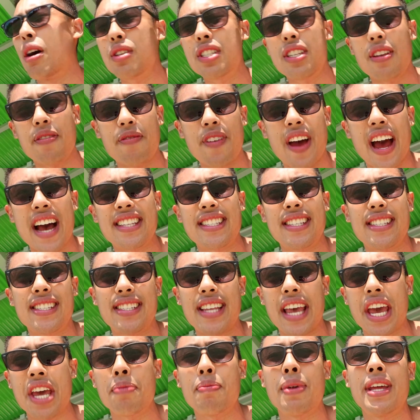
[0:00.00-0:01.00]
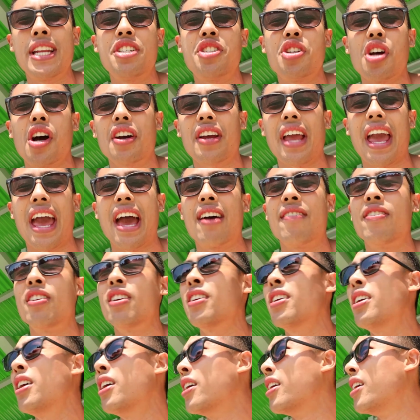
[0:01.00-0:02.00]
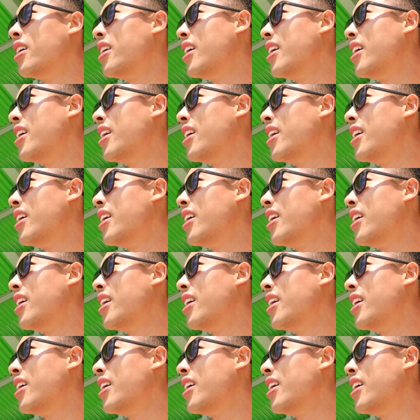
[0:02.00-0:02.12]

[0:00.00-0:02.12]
That was the fastest 10-minute jog ever.